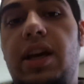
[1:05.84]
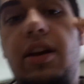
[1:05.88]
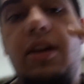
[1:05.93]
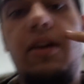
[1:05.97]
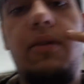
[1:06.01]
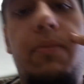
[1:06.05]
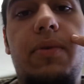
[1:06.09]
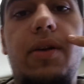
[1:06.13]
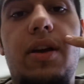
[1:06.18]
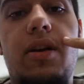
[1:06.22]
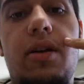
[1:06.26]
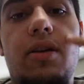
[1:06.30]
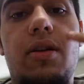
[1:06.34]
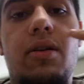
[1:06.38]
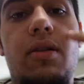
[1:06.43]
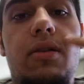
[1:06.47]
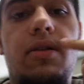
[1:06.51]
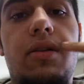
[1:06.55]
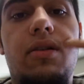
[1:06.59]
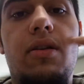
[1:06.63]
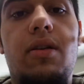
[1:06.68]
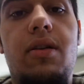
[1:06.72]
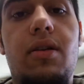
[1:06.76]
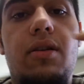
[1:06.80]
it up here,
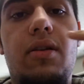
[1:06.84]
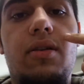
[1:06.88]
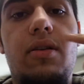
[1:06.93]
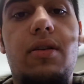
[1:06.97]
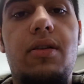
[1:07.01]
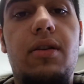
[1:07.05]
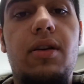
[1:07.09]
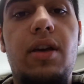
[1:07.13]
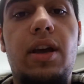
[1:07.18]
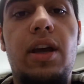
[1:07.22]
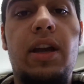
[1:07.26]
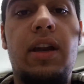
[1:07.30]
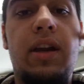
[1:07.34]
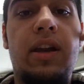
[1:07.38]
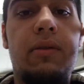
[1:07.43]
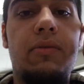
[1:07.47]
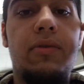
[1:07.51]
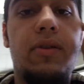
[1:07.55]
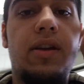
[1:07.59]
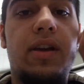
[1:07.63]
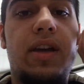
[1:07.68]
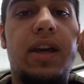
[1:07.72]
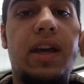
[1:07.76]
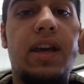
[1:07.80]
and they
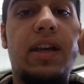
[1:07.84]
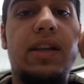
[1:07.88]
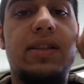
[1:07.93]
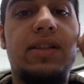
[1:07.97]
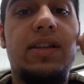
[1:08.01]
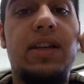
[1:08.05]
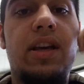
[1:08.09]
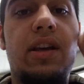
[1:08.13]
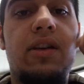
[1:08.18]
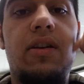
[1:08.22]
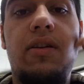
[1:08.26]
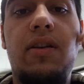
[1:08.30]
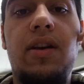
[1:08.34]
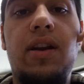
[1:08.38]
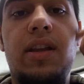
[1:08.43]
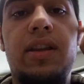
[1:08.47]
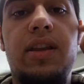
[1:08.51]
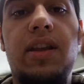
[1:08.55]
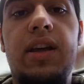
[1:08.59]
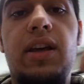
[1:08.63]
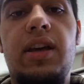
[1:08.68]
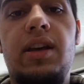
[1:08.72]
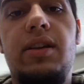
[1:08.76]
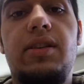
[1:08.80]
really can't see it or
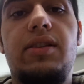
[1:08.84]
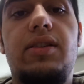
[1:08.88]
anything.